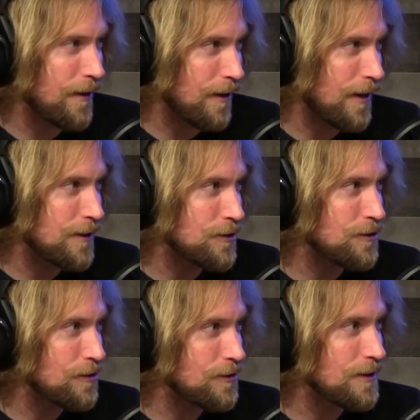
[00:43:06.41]
are
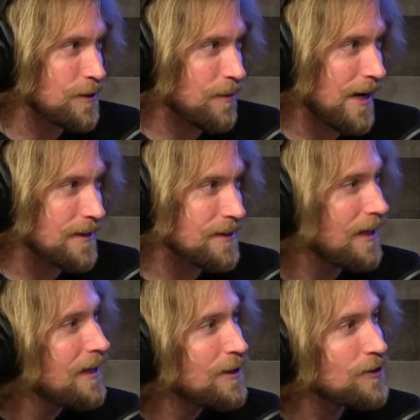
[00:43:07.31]
conscious due to this practice.
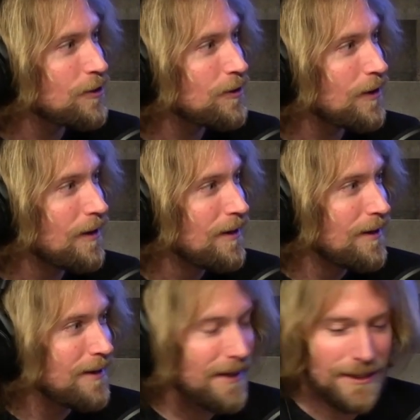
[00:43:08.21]
So
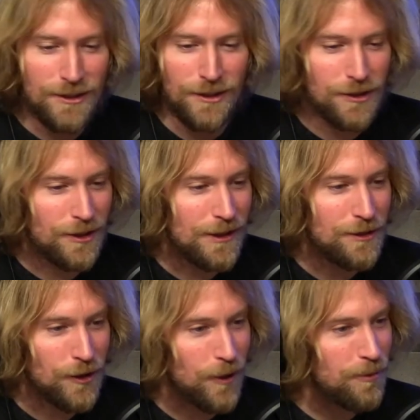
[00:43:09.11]
it's such an
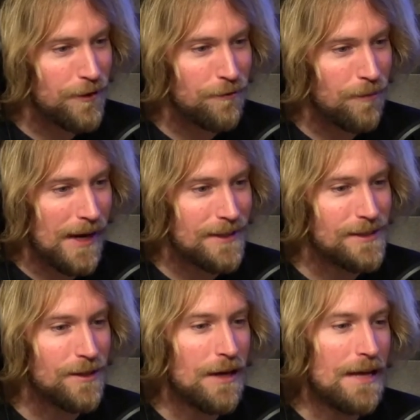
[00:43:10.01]
interpretive practice
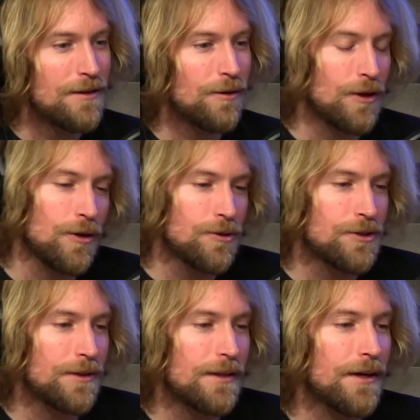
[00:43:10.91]
and, and the
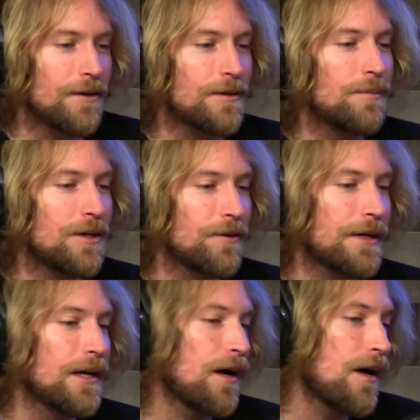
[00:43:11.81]
closer that they are to
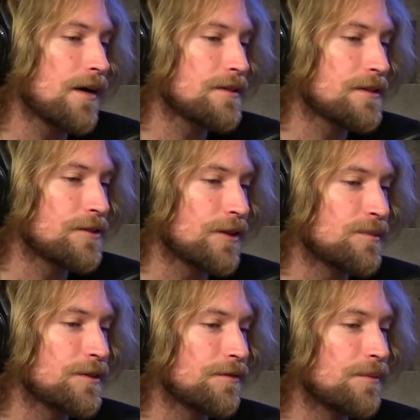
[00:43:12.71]
mirroring us in
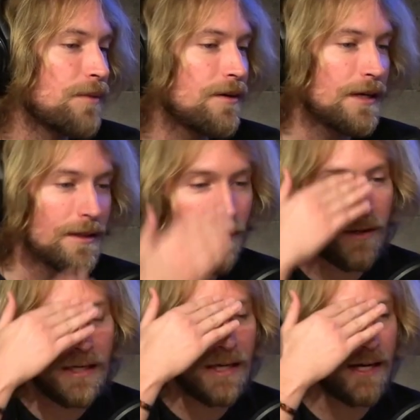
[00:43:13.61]
terms of the monkey the
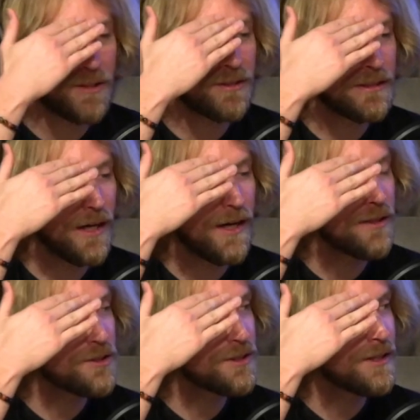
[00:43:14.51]
monkey can actually
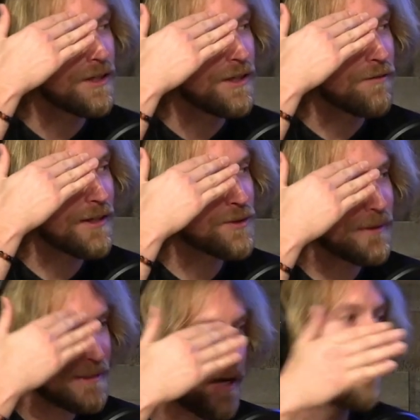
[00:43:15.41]
touch right? So
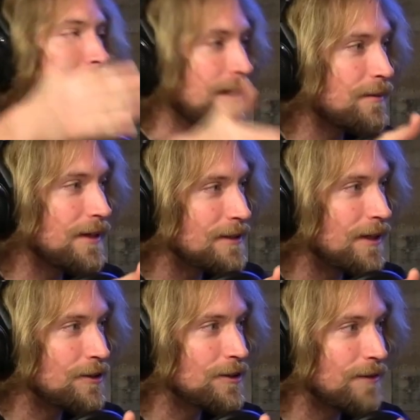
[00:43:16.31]
we can say, okay, the monkey's
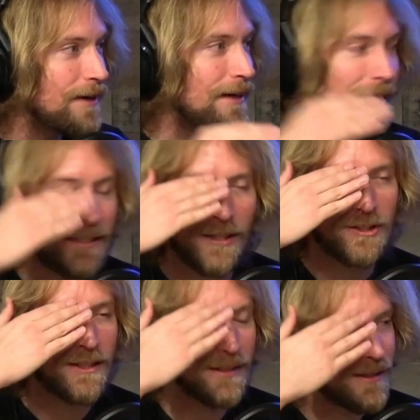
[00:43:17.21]
conscious. Right? Yeah. he
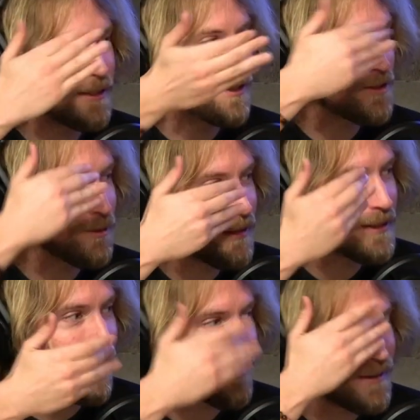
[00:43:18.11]
touched it. He touched it with
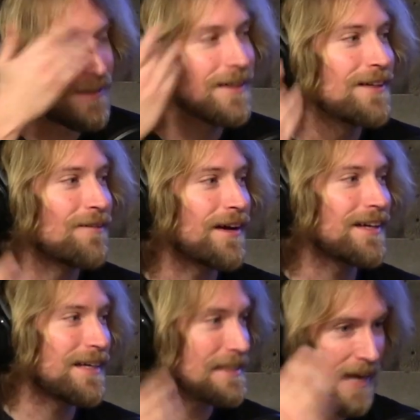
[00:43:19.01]
his hand,
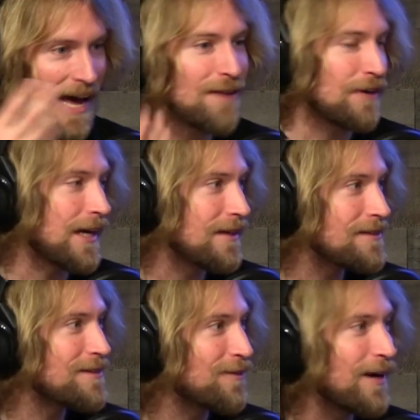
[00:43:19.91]
right? Because they have
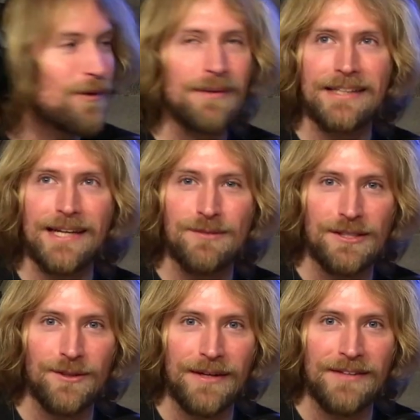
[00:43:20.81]
hands, right? Mm. What mm-hmm. about the animals
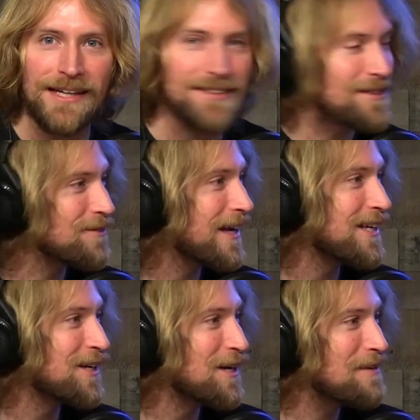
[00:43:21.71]
that don't have hands, yeah.
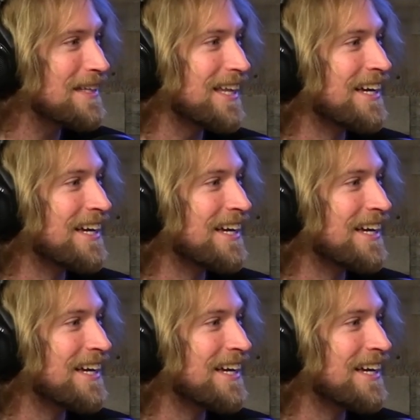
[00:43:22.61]
right? You know what yeah. I mean?